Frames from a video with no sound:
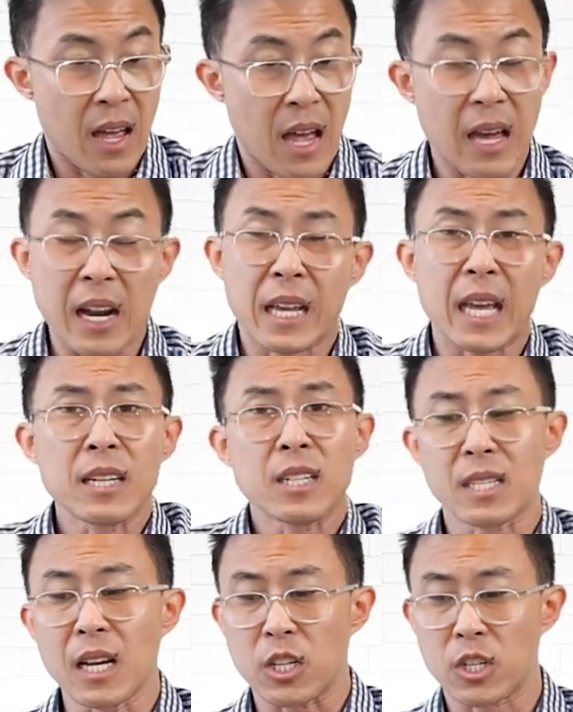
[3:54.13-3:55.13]
And I can't
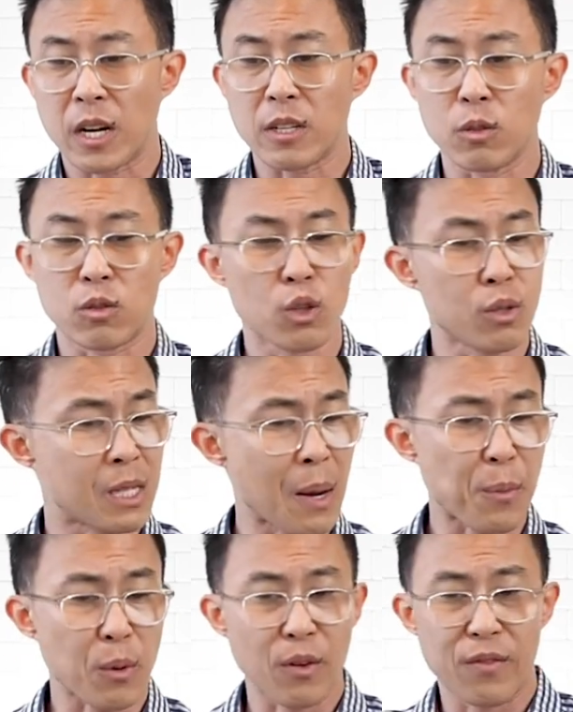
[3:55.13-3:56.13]
decide, should I do two
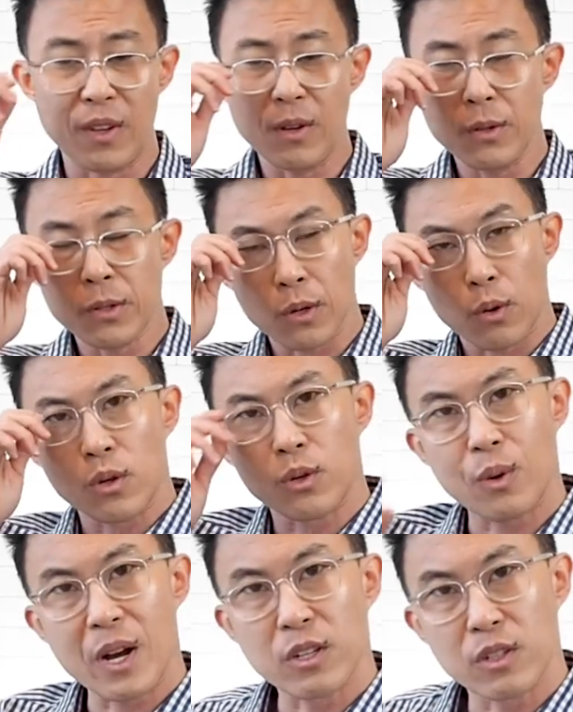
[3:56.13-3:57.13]
separate reviews or
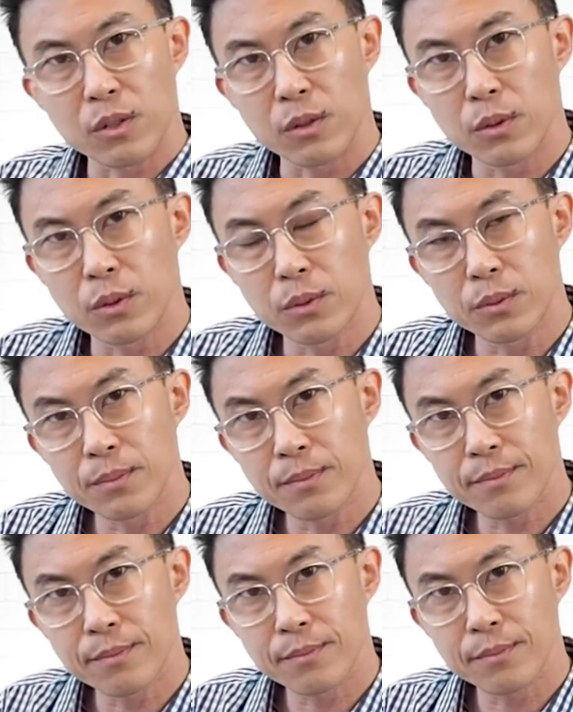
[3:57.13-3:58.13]
do I do
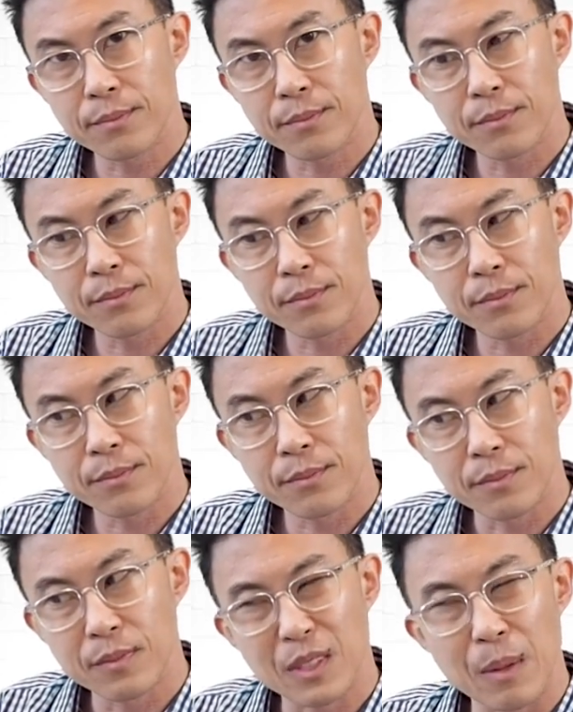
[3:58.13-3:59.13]

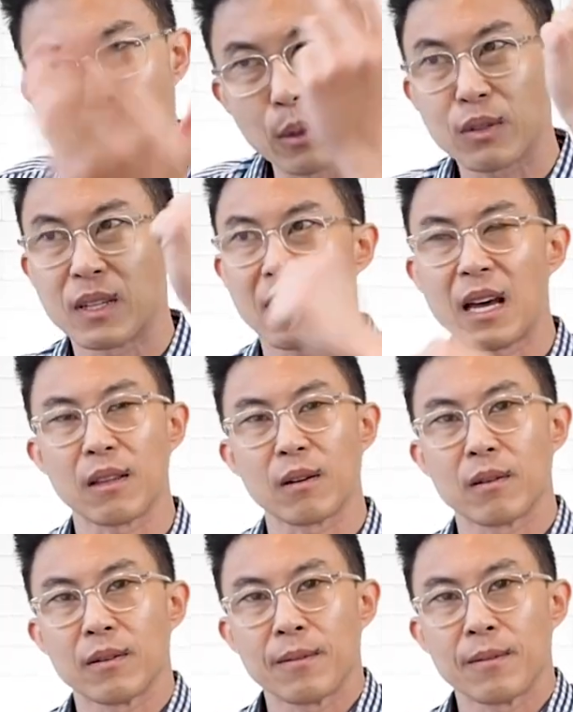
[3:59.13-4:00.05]
them both together?